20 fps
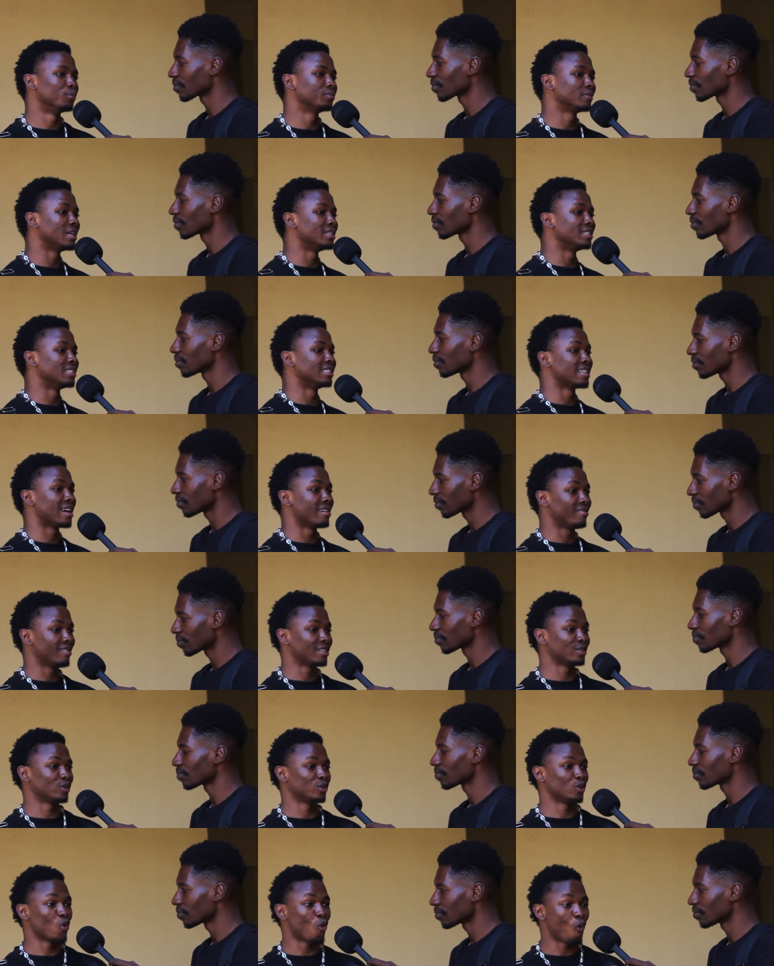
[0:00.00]
Speaker 1: computer engineering
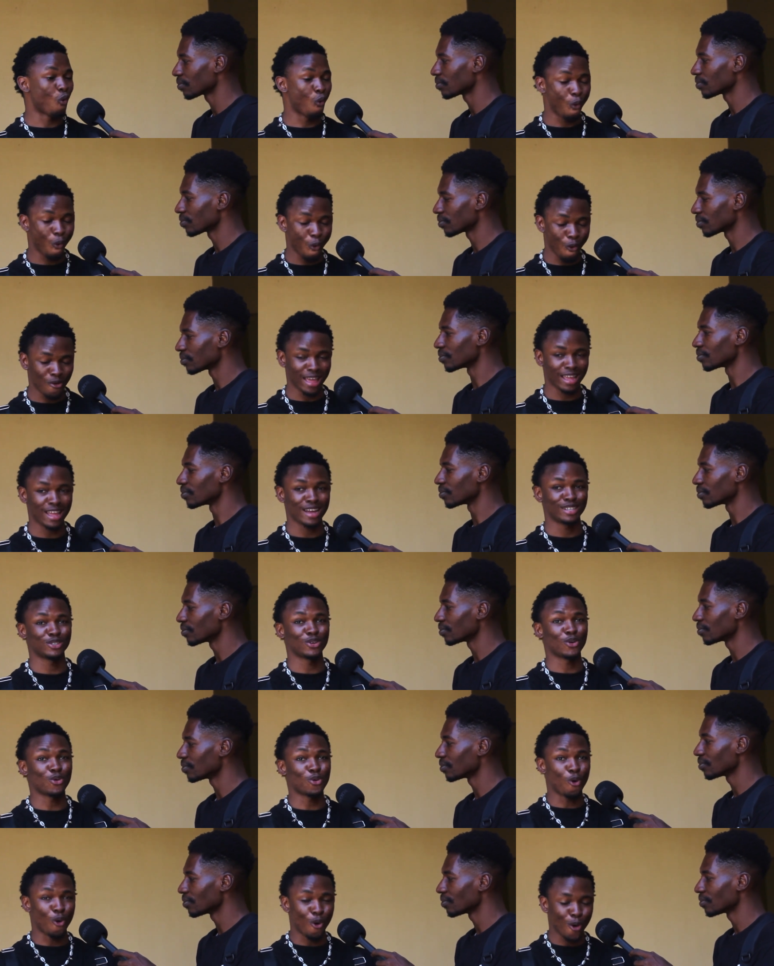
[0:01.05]
as a whole, like as
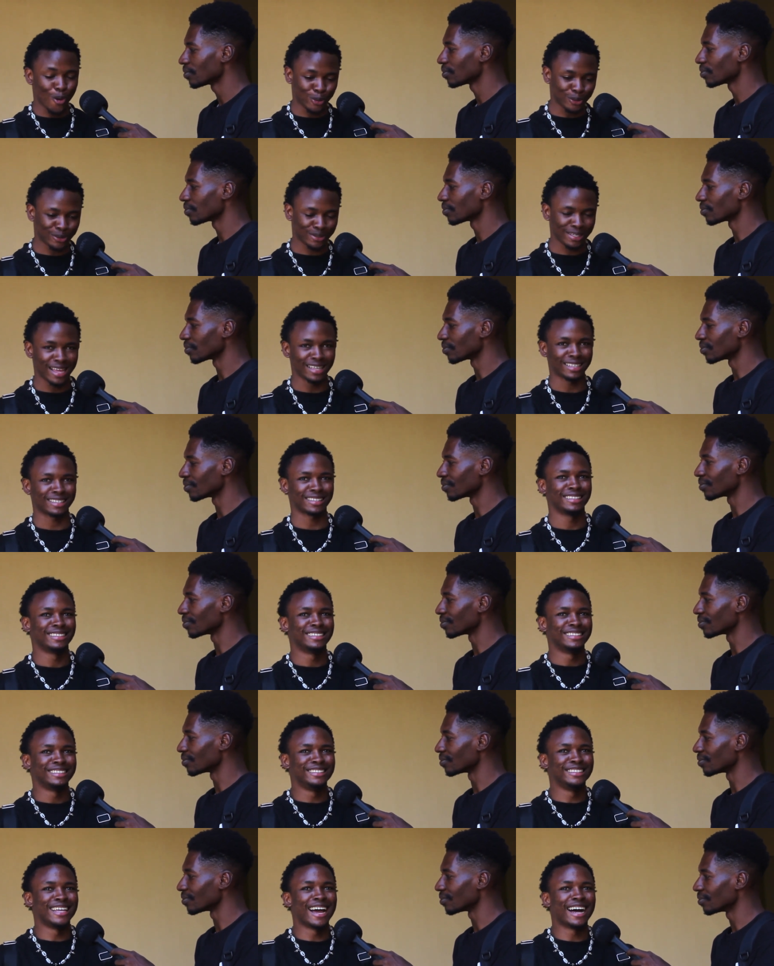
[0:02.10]
a course, like
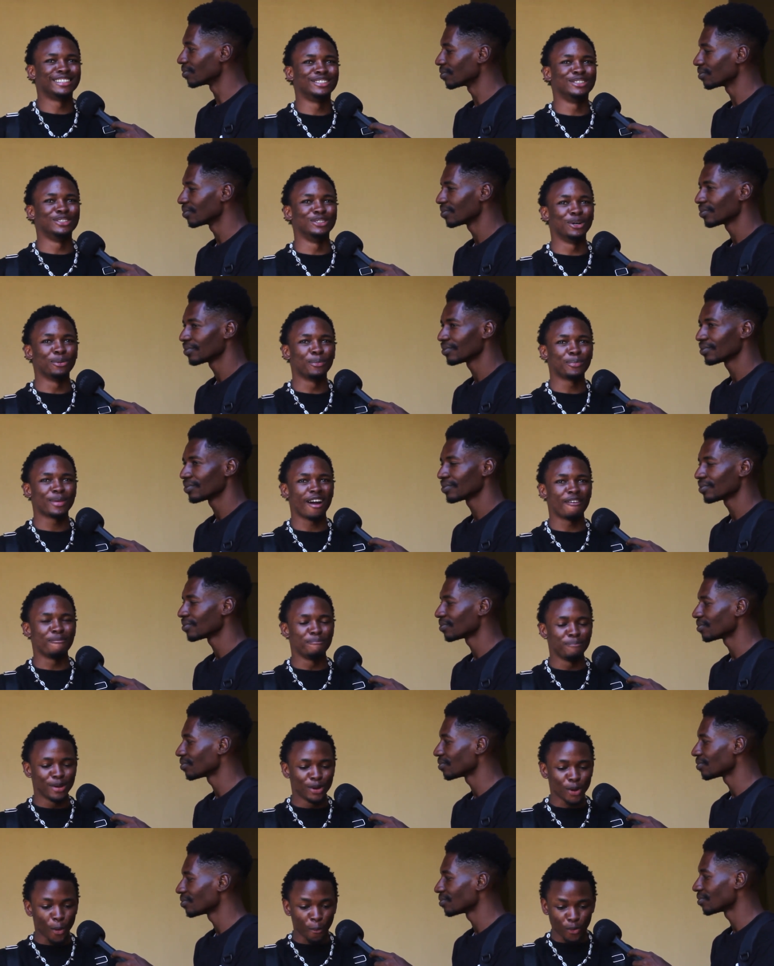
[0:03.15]
you have
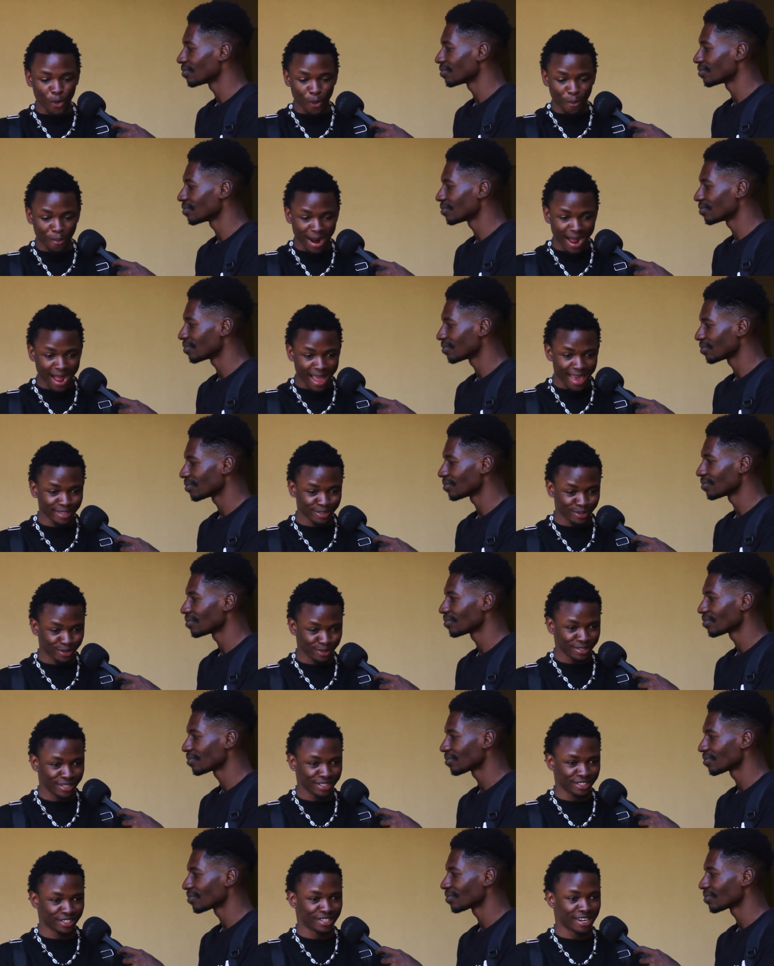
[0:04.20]
made up your mind to
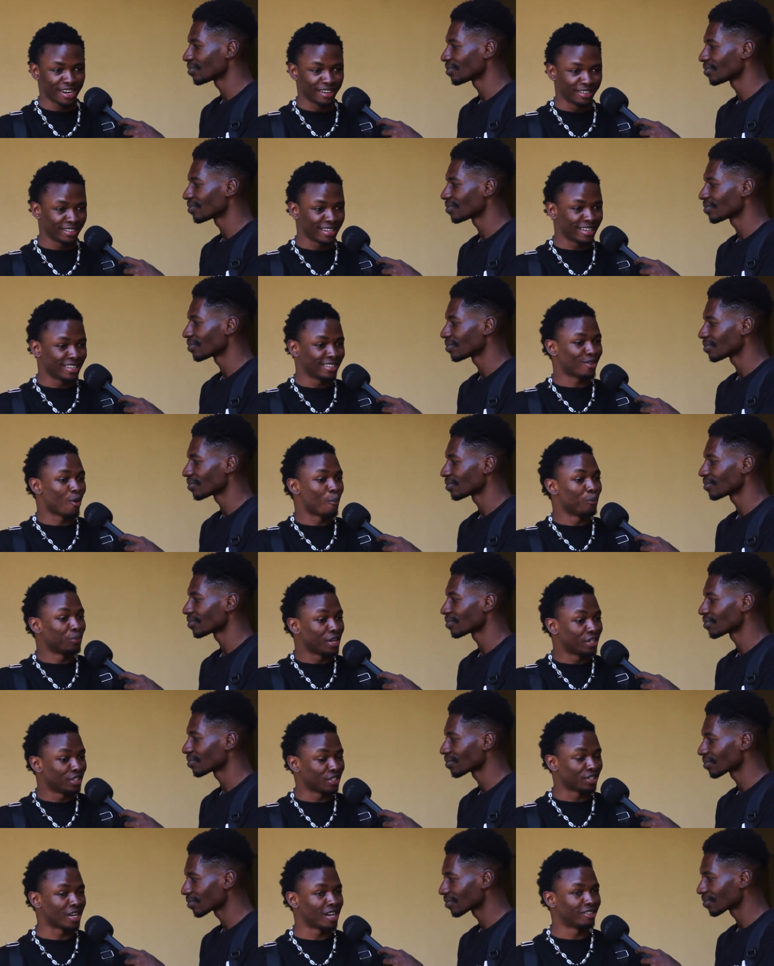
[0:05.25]
study engineering,
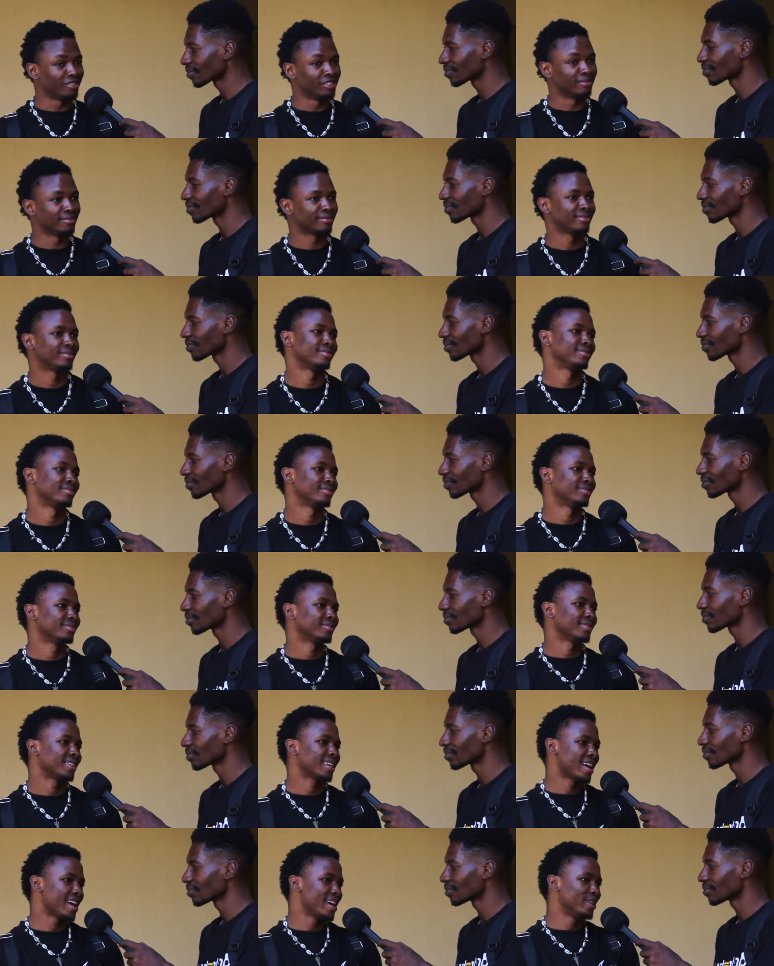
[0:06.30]
computer engineering.
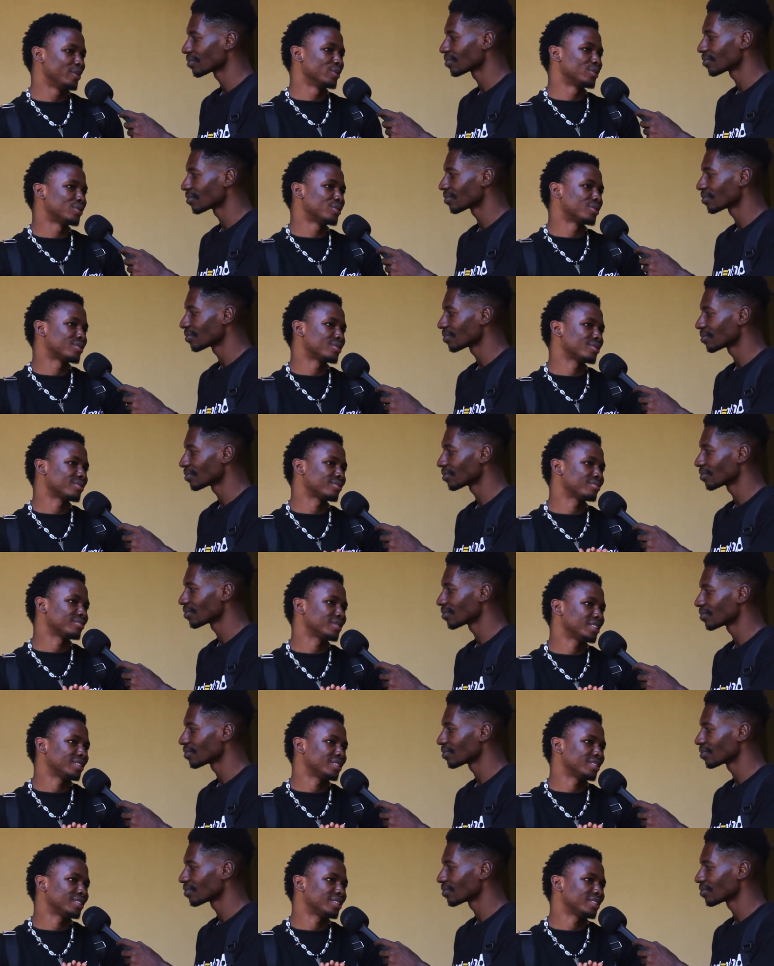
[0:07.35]
Yeah, just